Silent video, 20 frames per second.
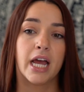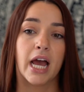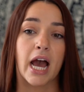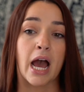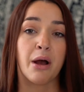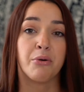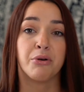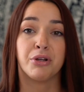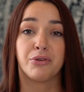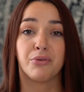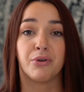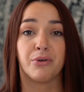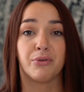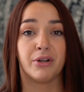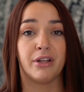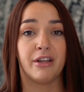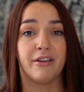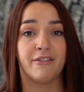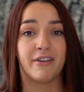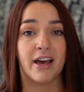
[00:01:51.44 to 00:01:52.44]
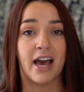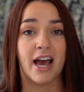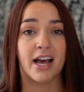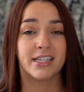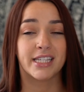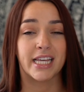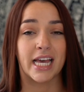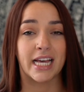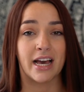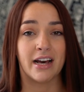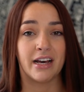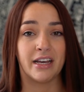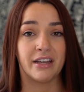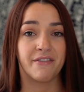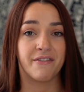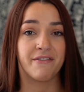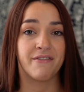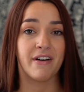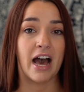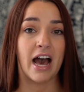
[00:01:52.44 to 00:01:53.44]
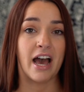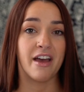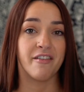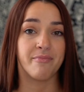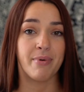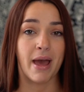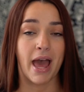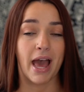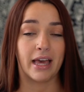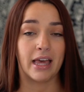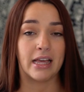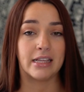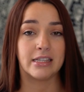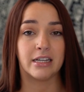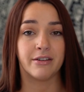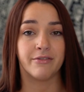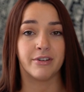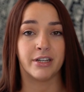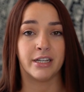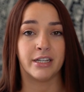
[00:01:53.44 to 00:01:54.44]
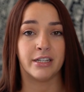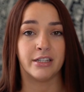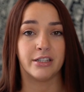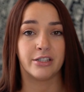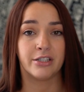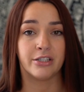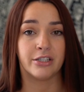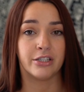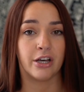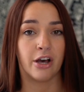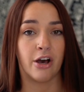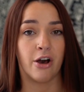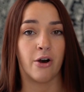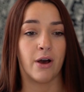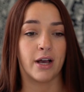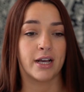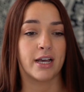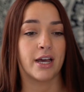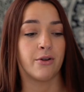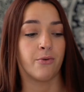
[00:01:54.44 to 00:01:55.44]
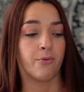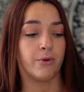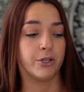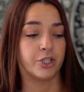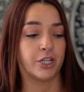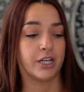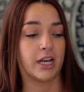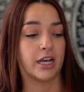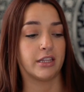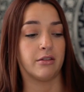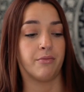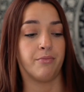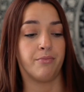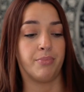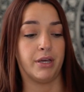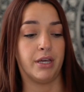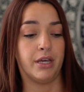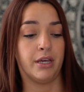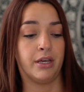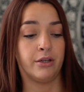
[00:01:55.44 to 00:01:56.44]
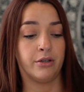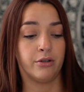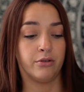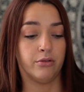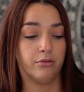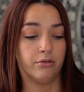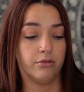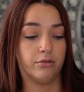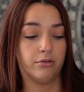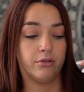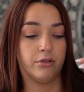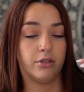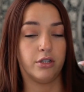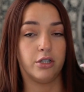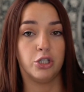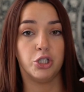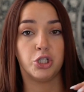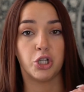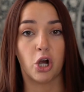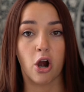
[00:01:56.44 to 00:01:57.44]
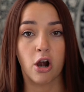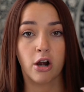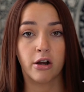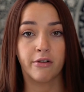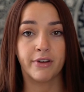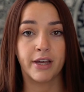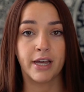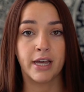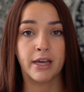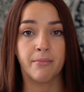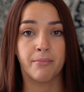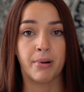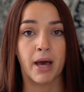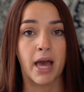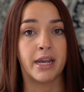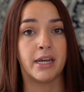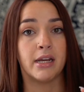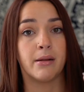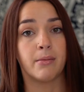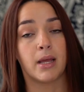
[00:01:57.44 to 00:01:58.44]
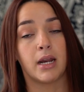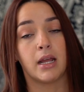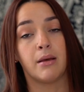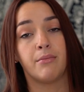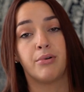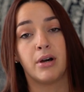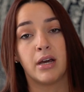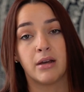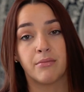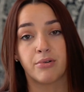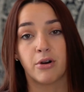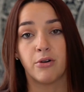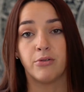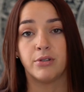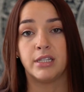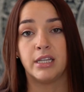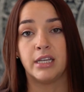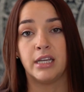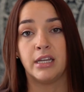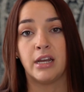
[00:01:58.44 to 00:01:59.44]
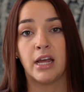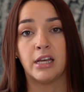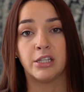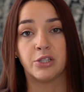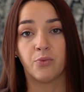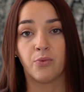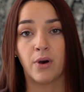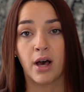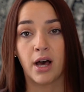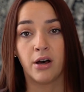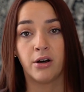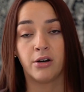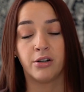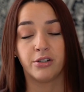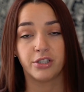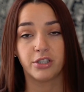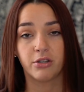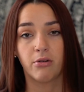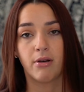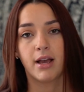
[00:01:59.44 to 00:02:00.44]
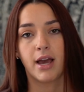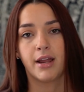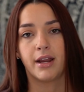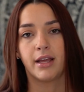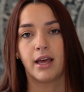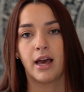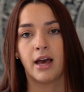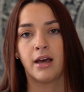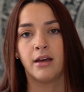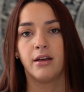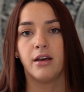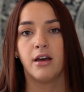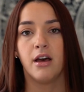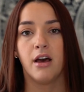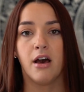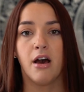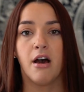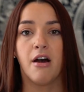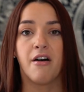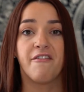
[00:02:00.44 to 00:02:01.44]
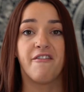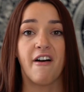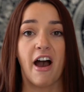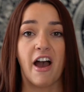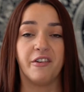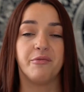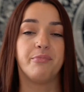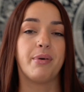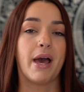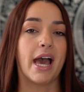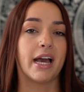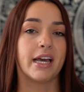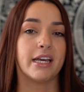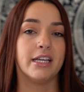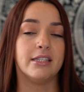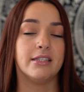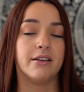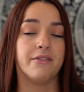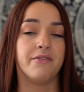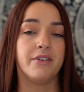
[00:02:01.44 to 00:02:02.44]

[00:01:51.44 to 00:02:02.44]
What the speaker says: I went through it really fast. I got like 5 packets of it, so I kind of wish I got the big jar of it, but I ended up getting plant protein as well, so I kind of got 5 packets of